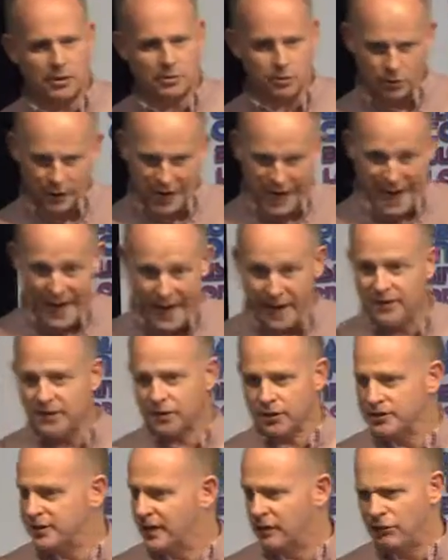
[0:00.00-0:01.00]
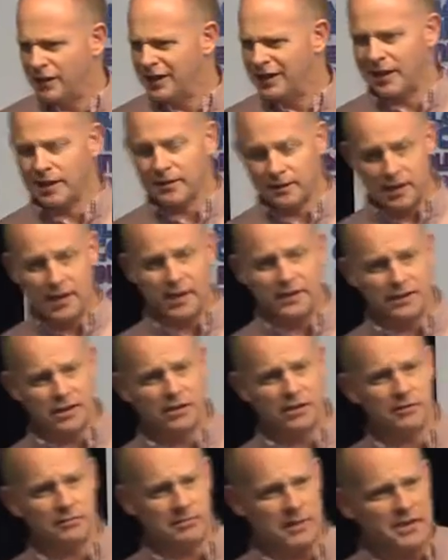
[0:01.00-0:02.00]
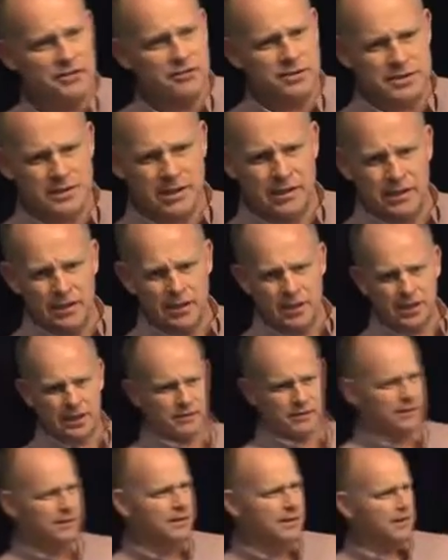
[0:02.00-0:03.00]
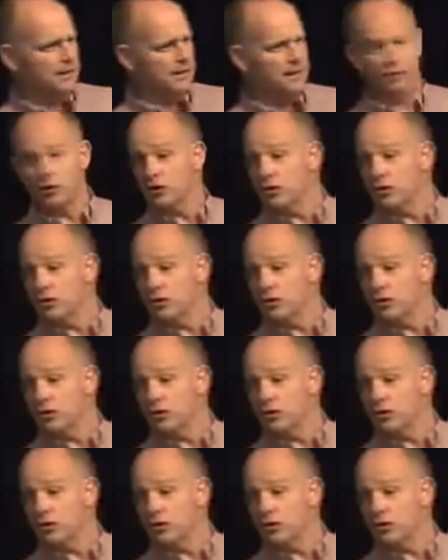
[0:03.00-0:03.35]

your ad because they really like the idea of mattress cleaning, and they've